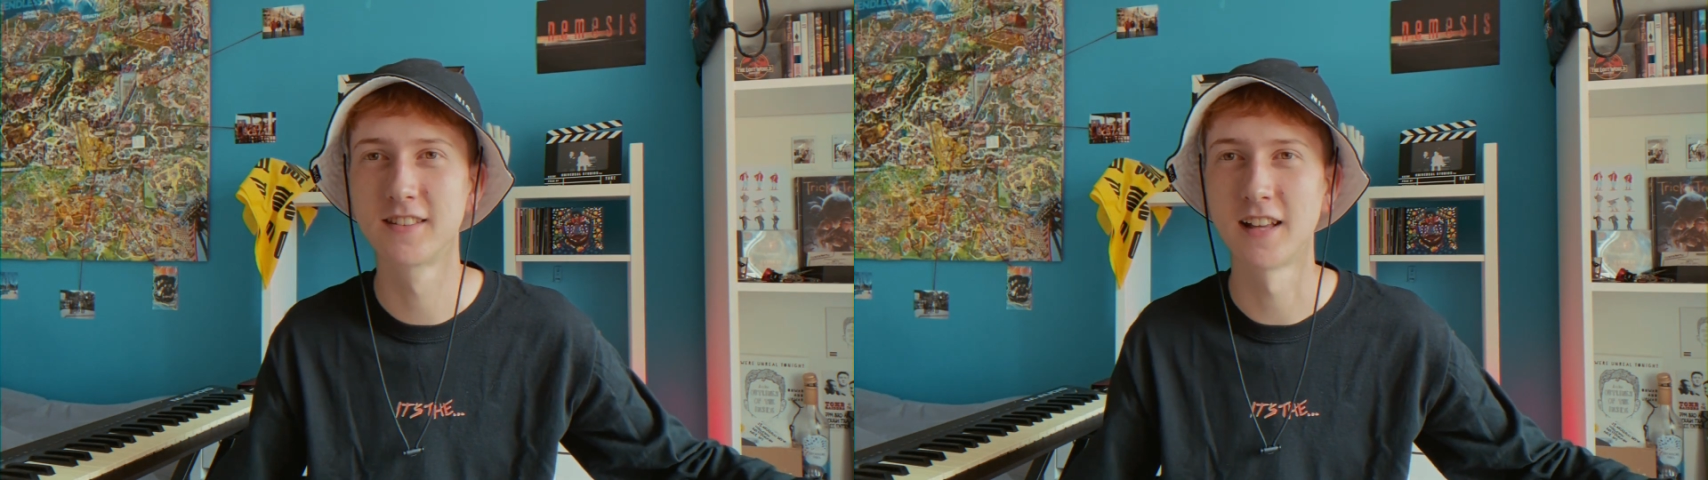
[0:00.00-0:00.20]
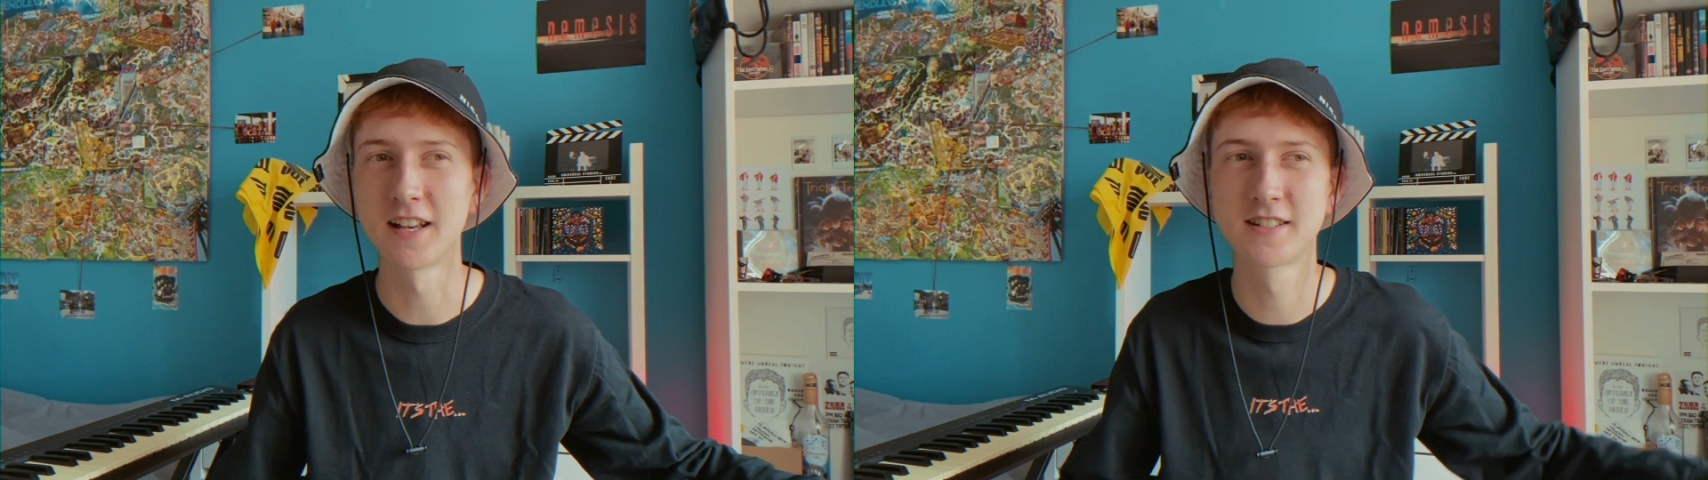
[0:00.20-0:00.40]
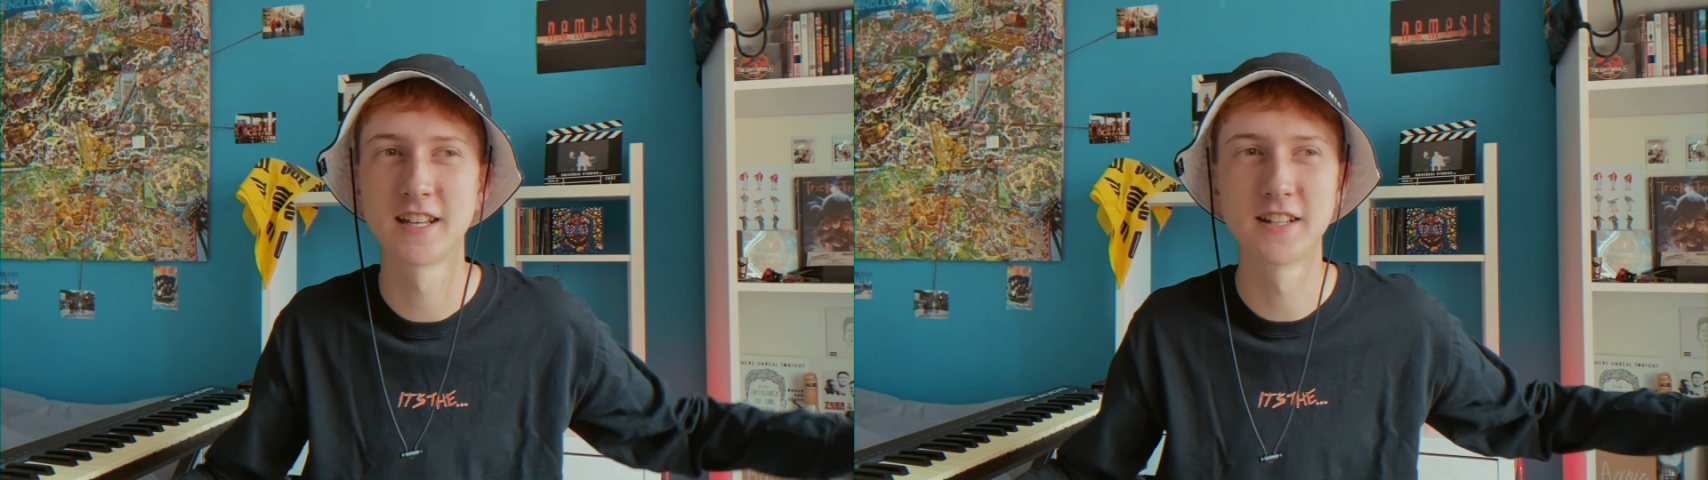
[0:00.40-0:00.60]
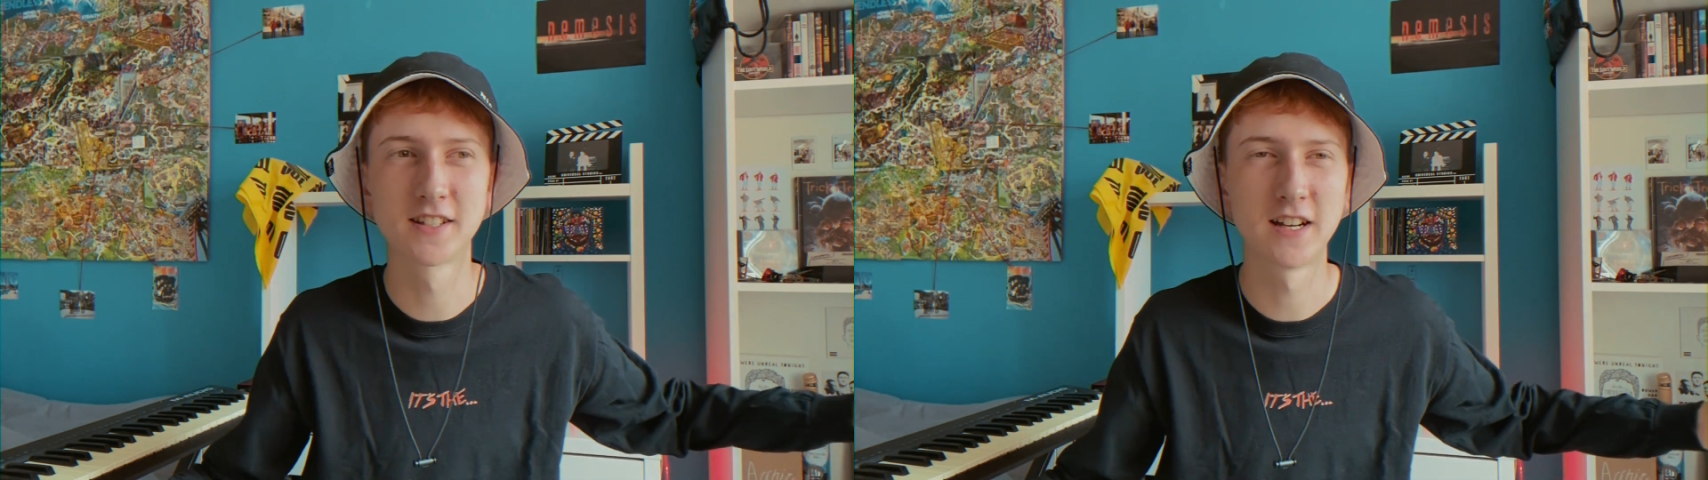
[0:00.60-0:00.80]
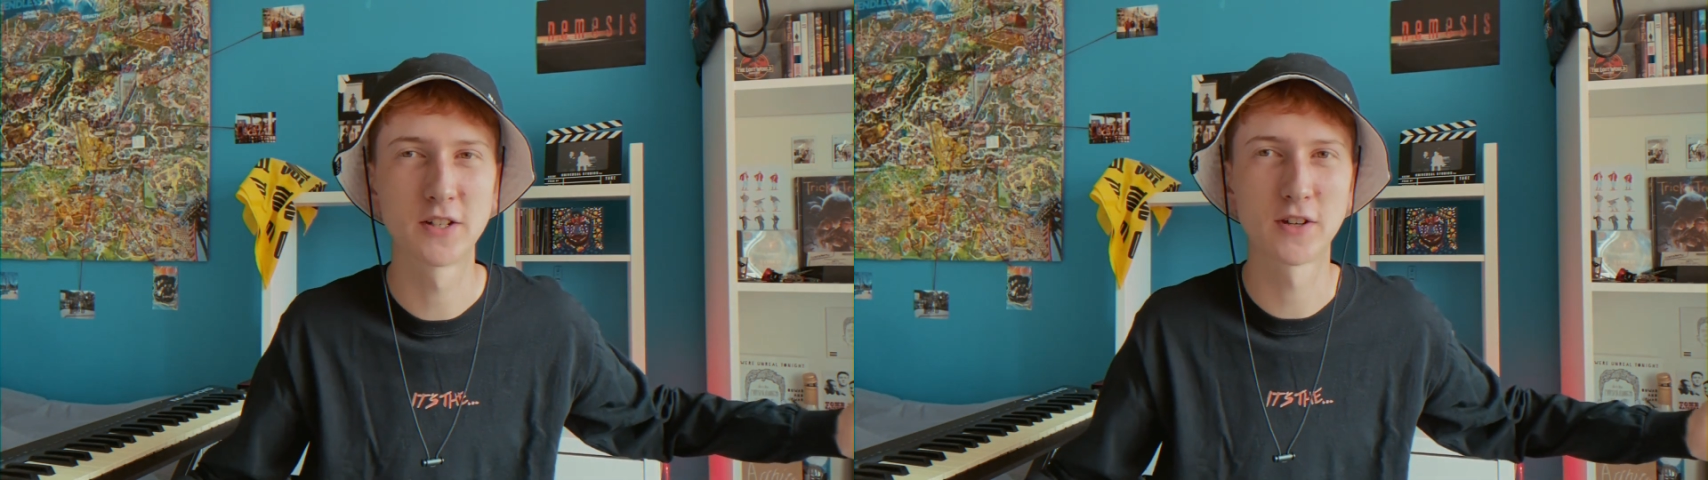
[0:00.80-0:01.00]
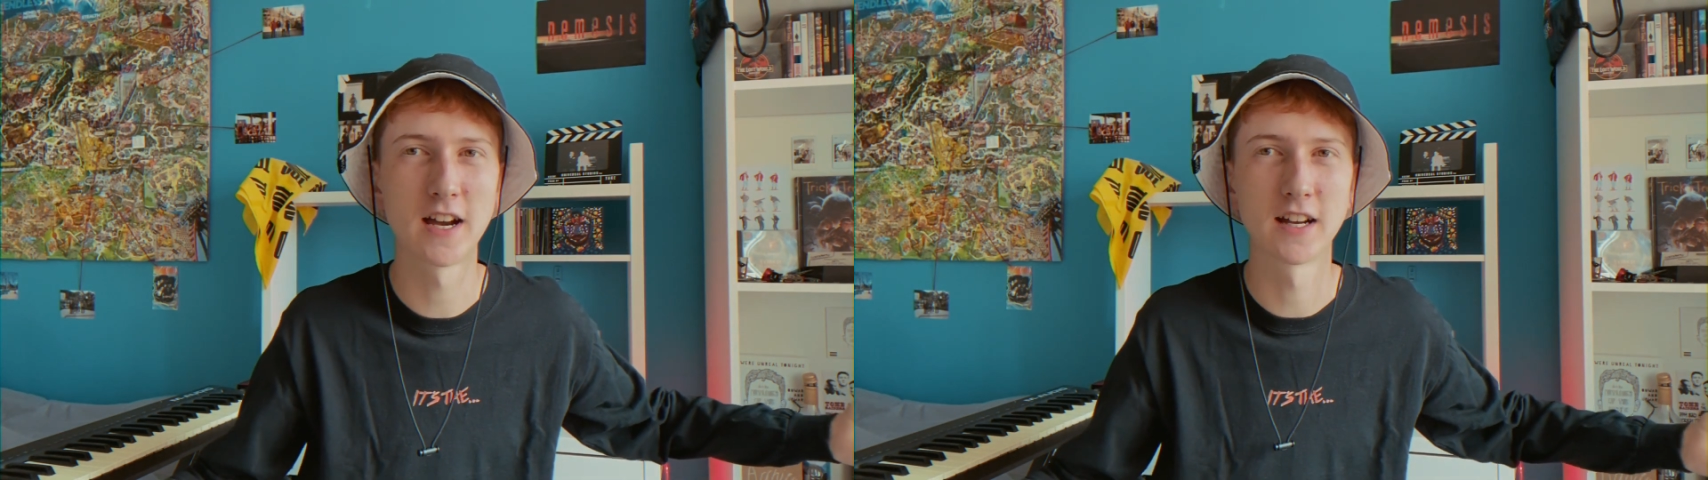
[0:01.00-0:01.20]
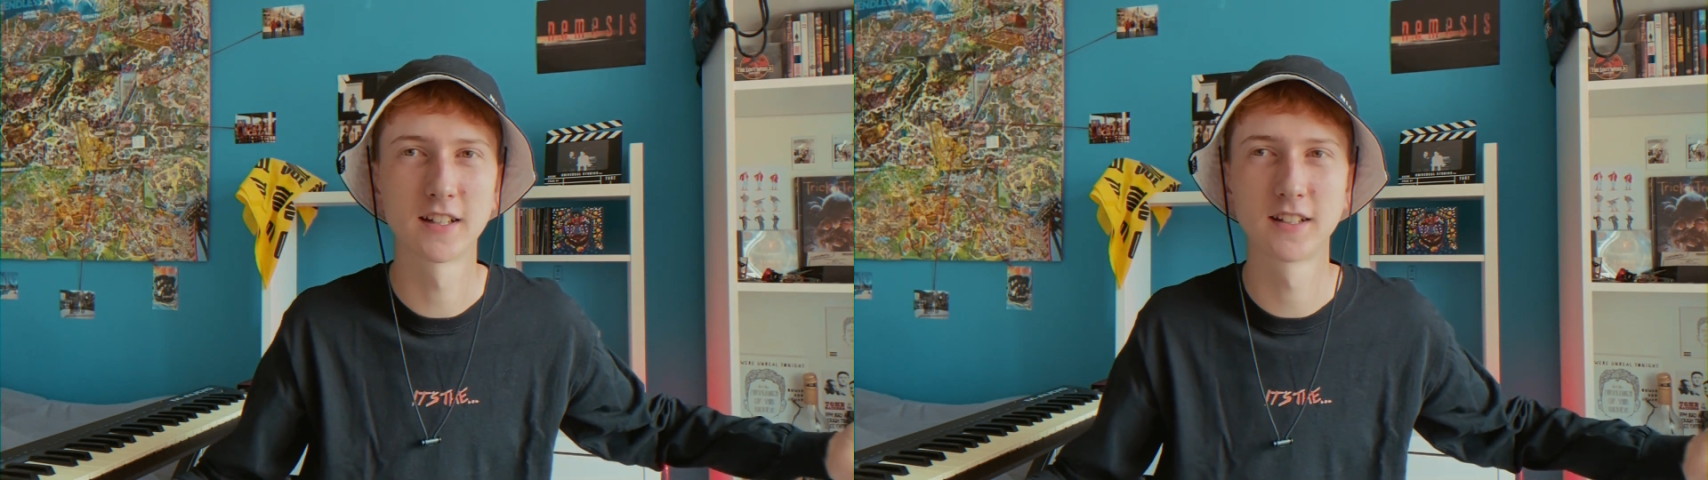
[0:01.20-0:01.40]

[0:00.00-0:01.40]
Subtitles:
That's the entire track.